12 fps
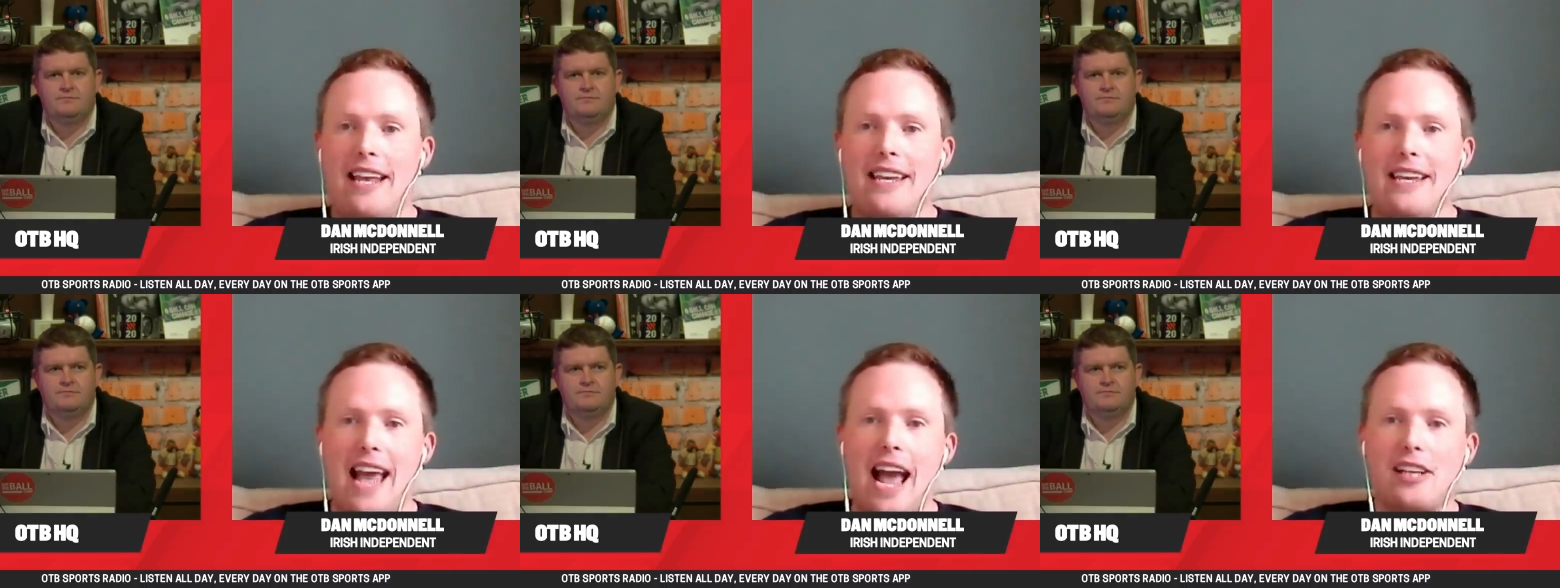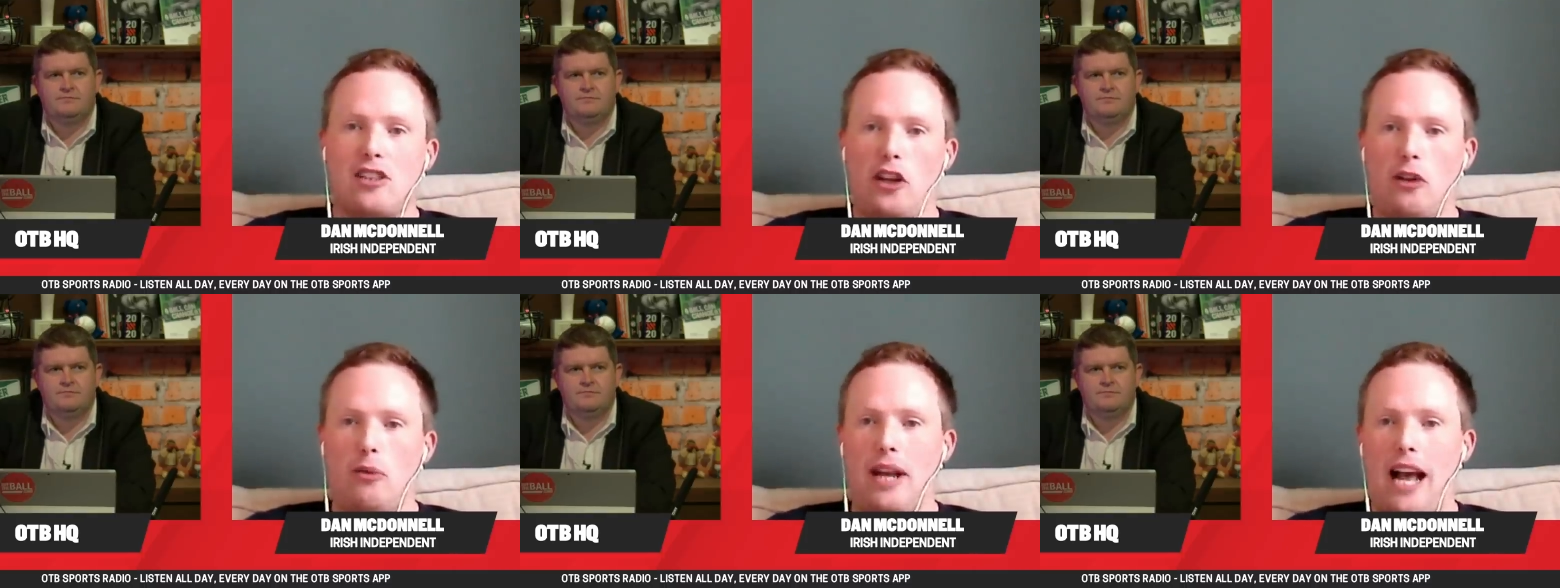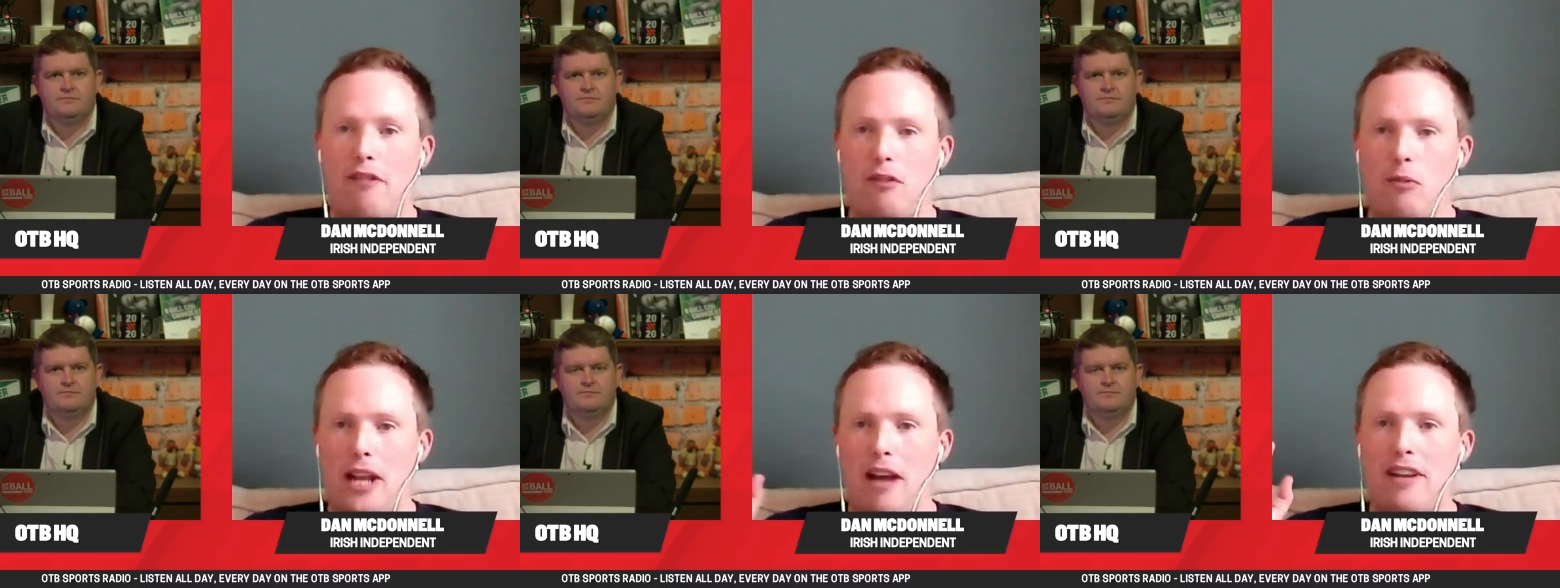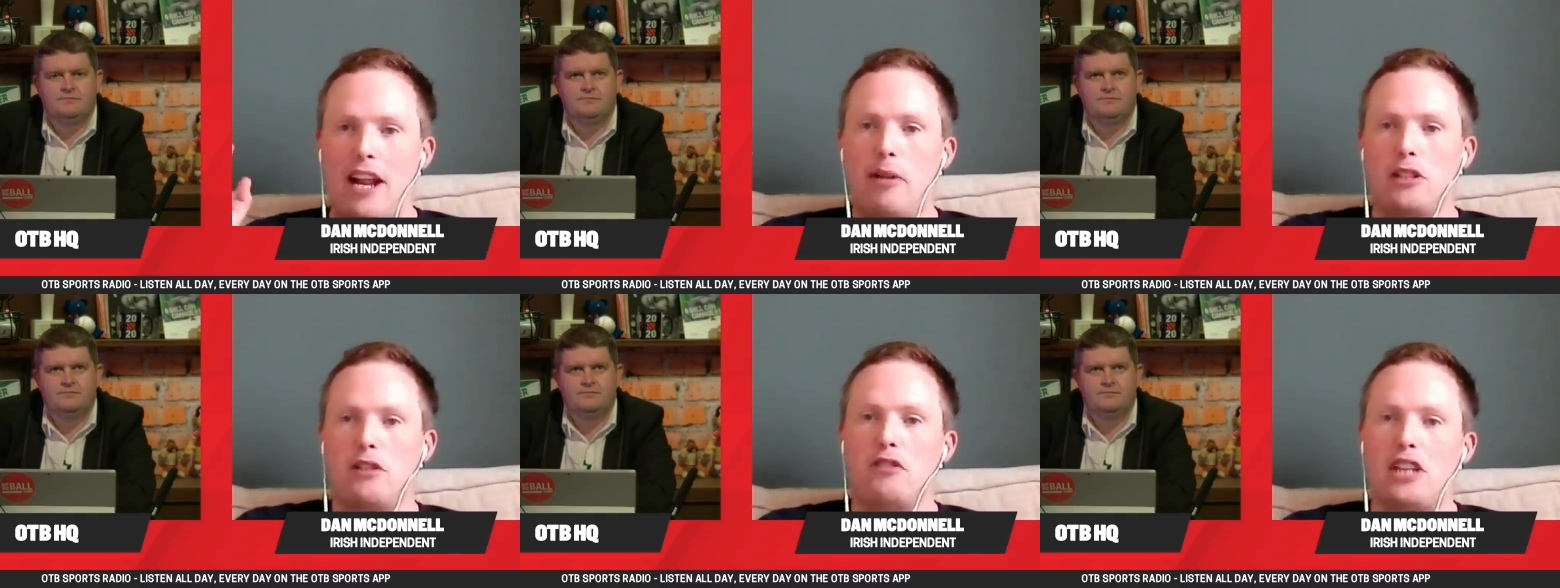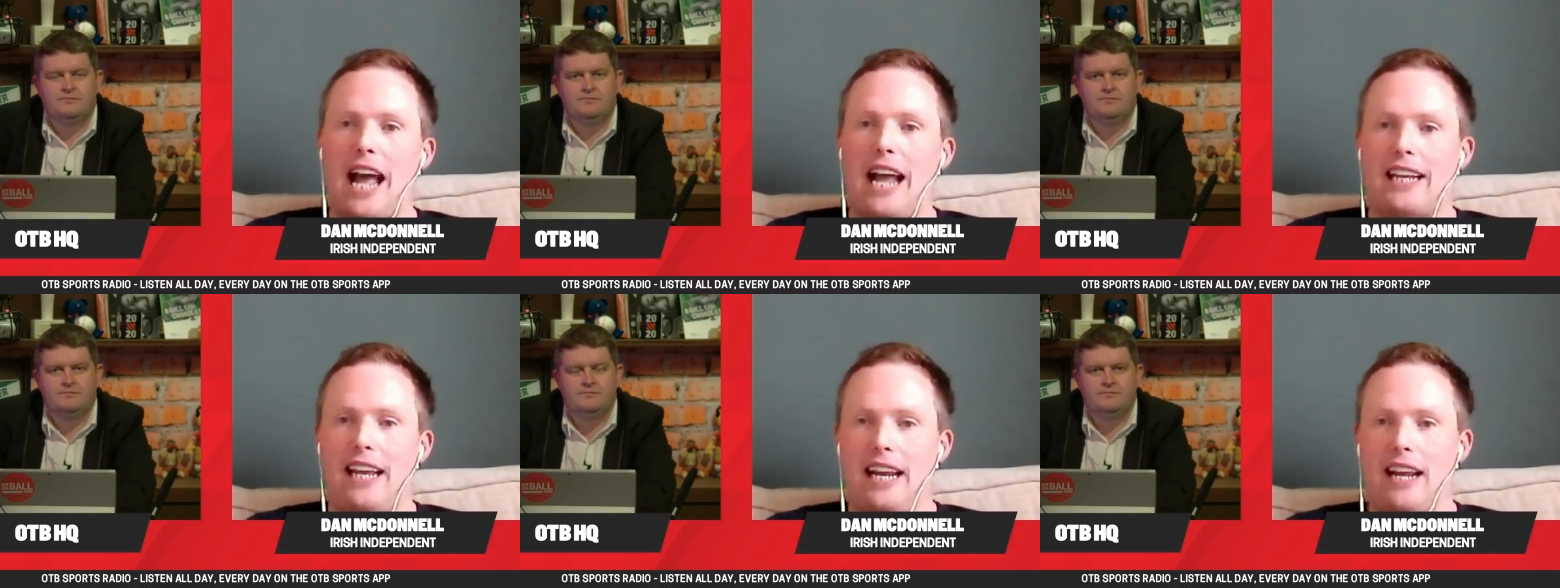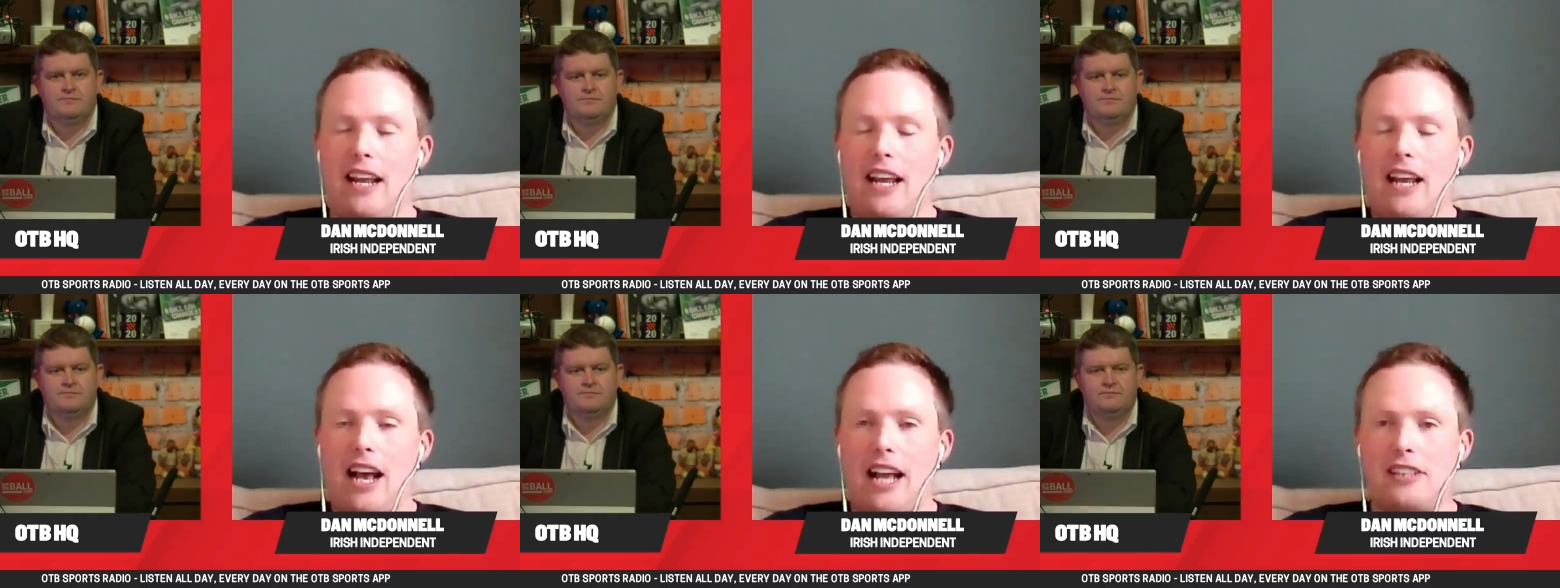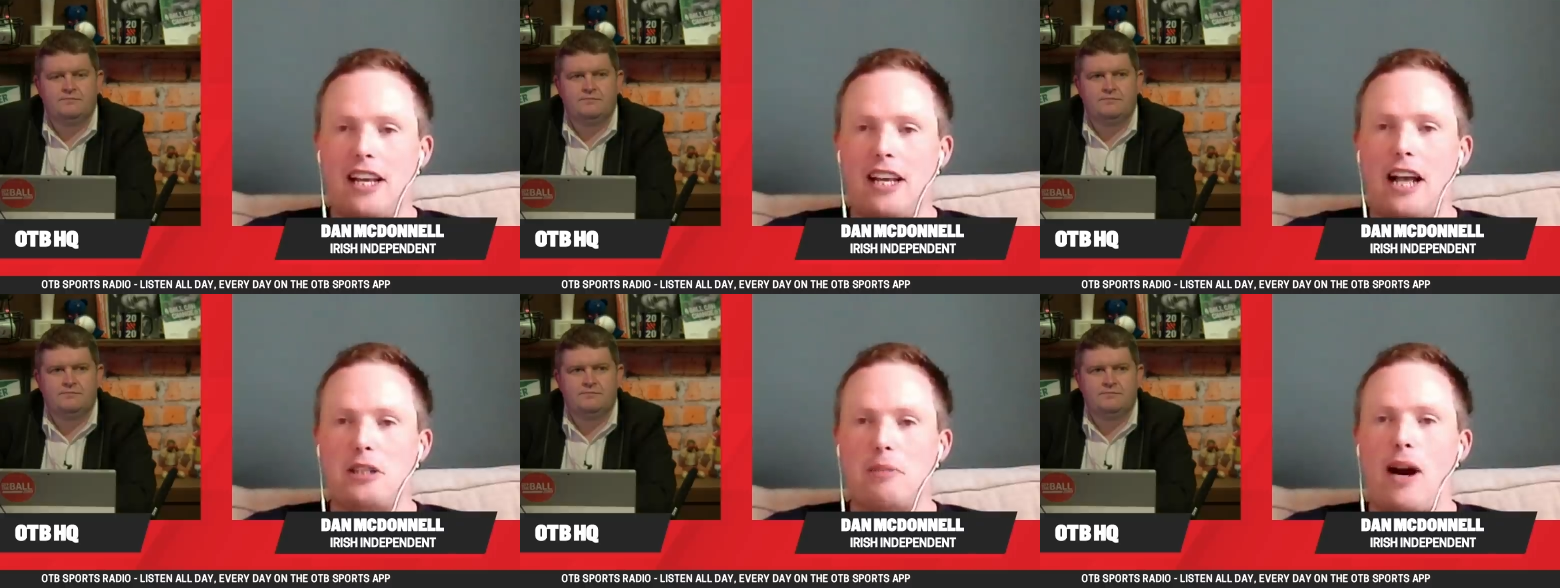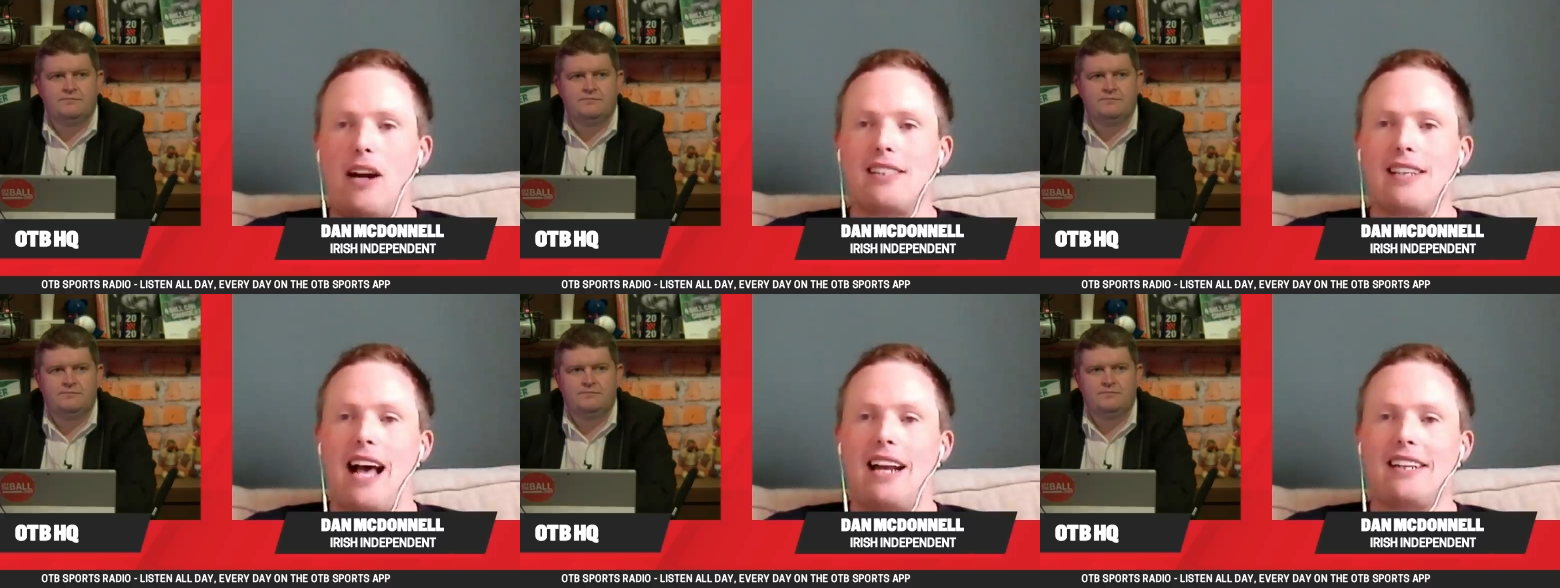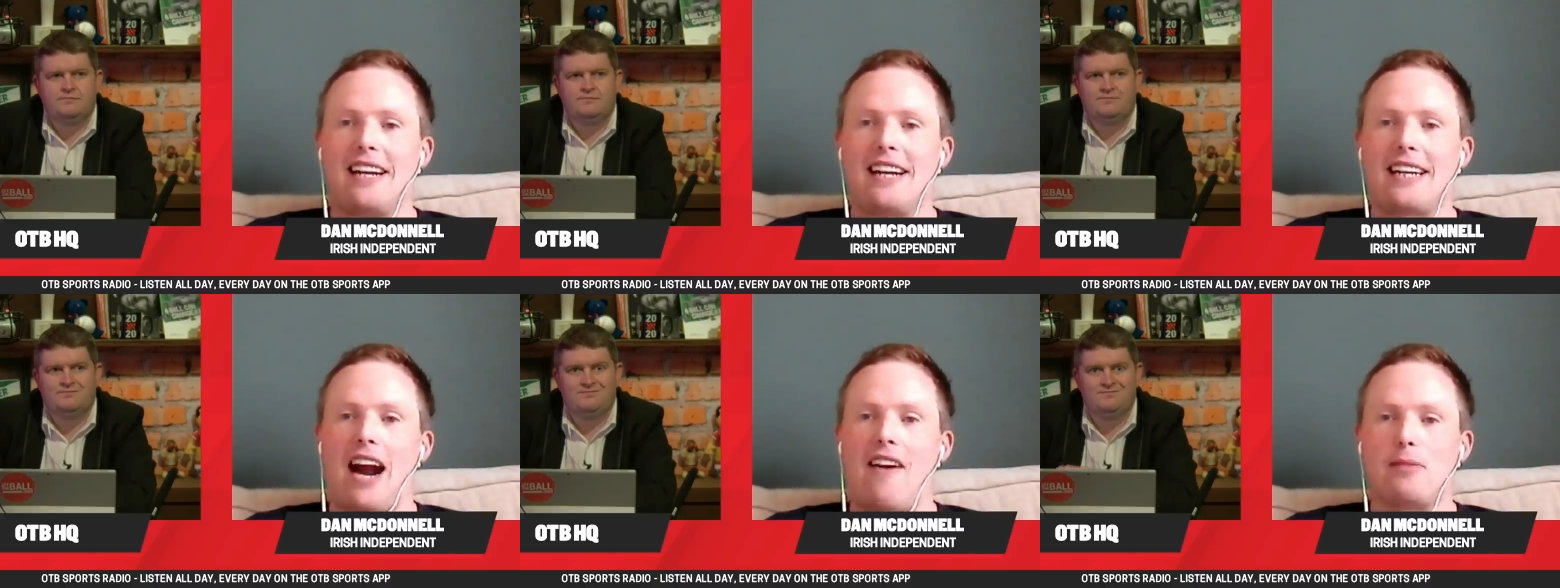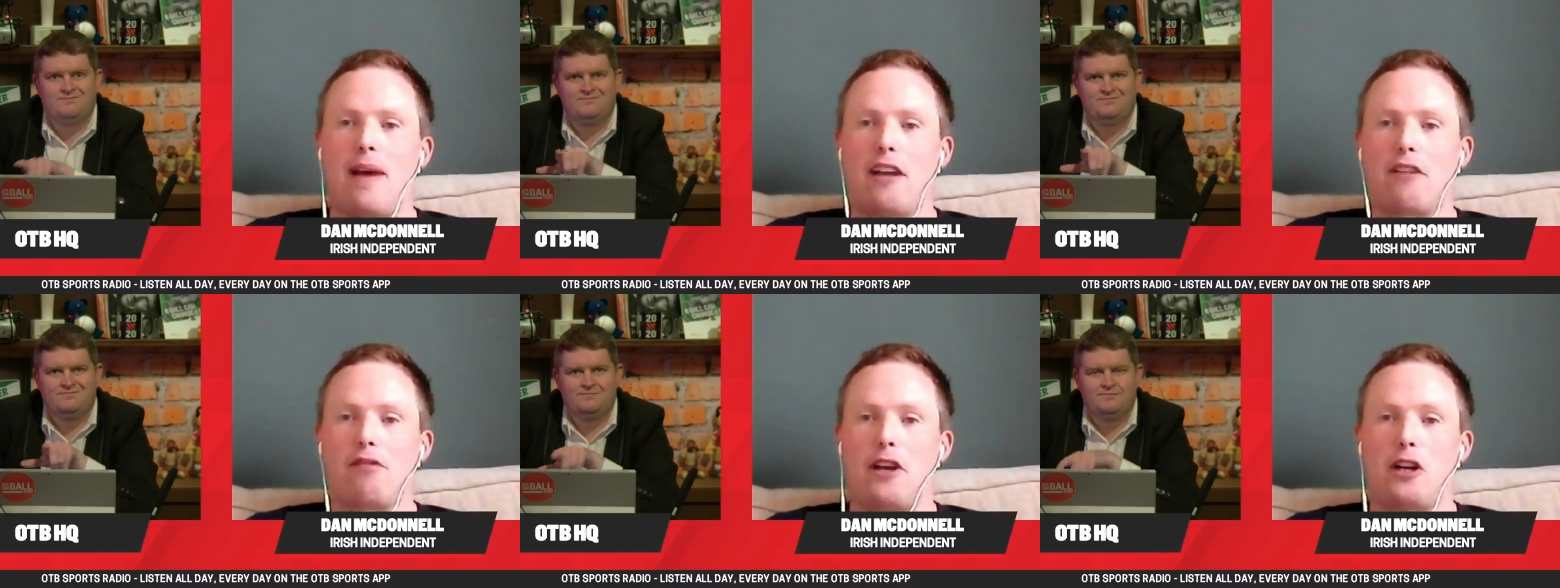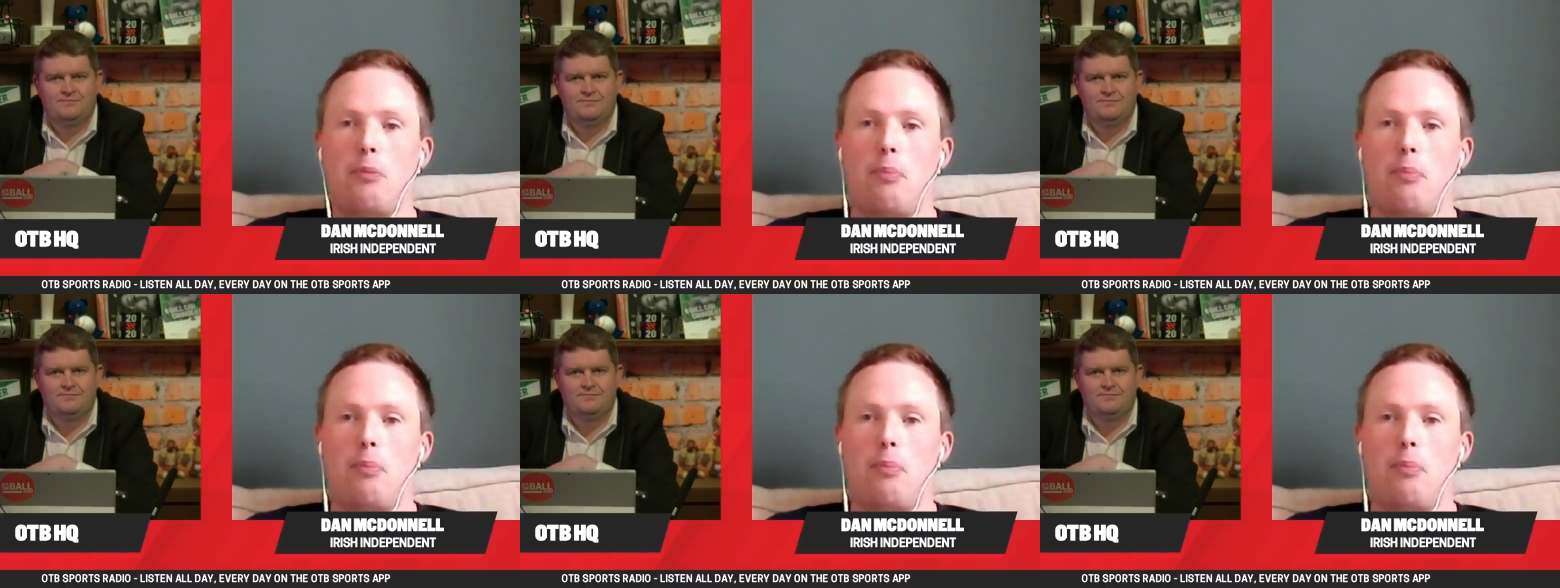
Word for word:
Speaker 1: yes, like we have we have an image of Jack in a as a as a personality and a charismatic figure,